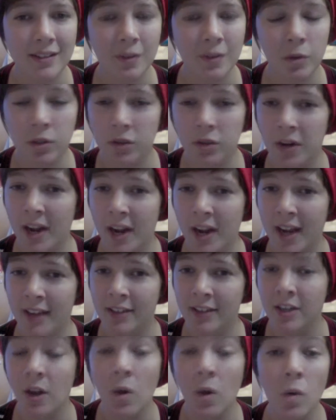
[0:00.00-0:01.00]
or gray,
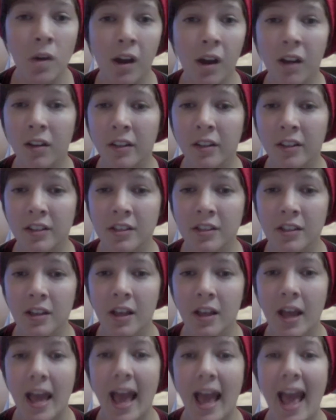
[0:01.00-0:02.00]
no colors,
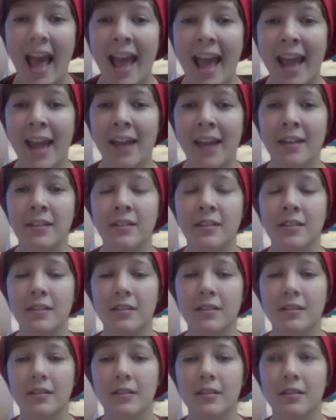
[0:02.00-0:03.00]
and
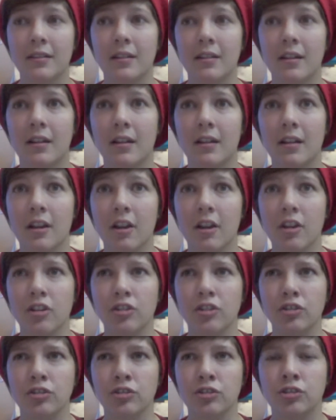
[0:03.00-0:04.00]

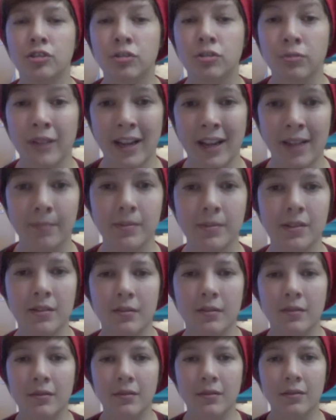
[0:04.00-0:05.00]
dreams.
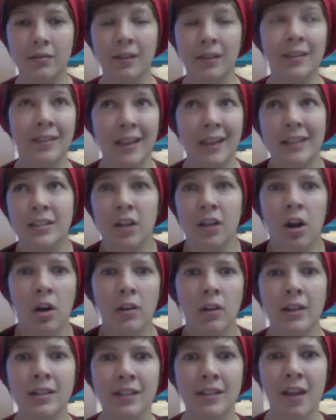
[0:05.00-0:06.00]
Like, that's all
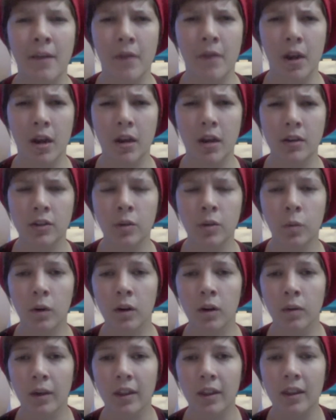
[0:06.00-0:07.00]
he's given to
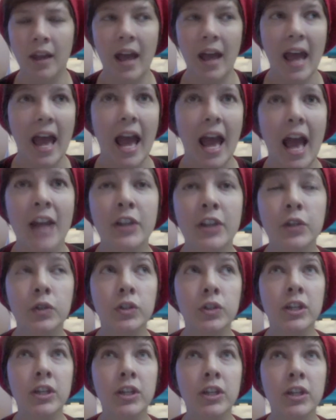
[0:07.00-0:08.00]
work with. And he
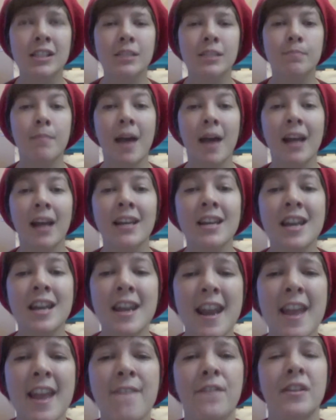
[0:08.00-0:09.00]
creates this
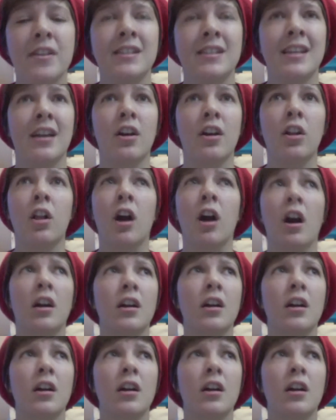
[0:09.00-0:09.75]
magnificent clock.